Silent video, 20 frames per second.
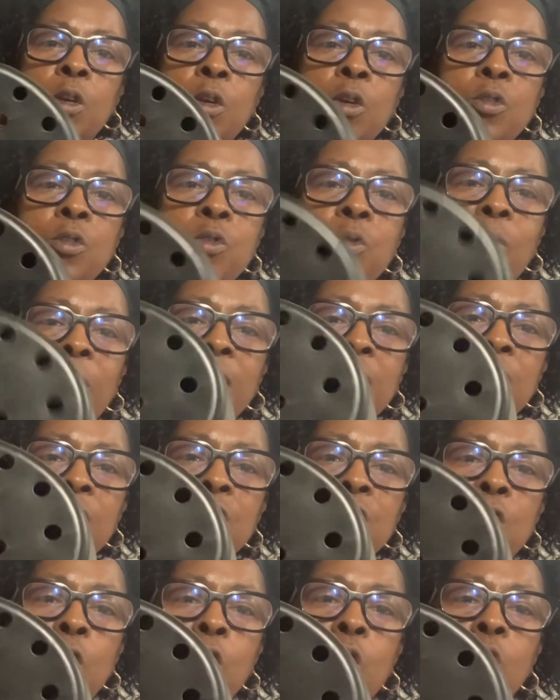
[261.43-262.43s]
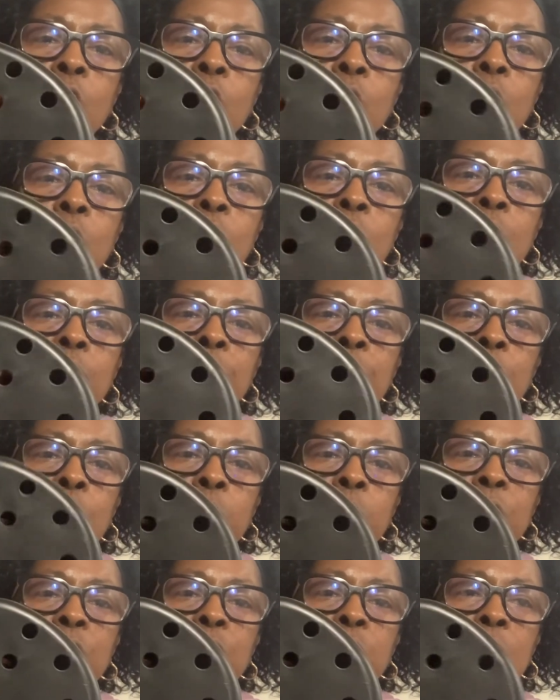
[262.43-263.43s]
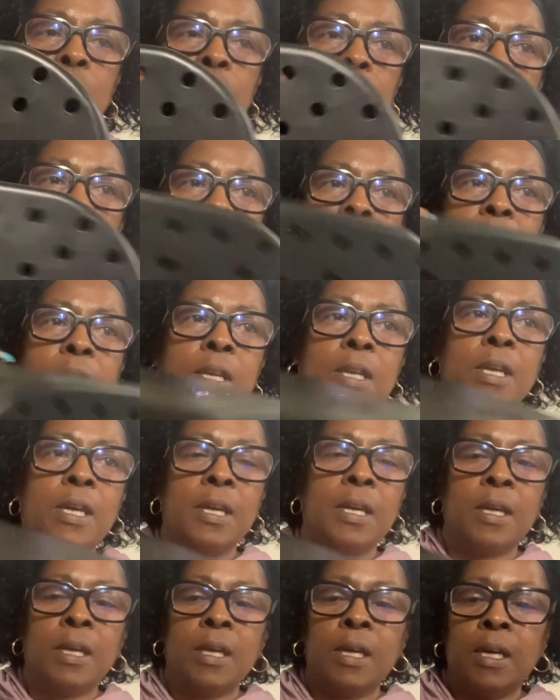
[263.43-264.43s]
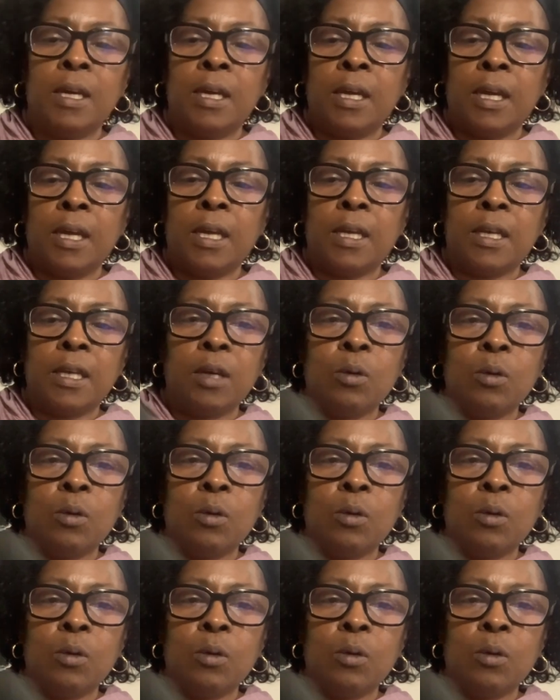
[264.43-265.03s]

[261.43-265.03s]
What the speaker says: drainage holes which will drain any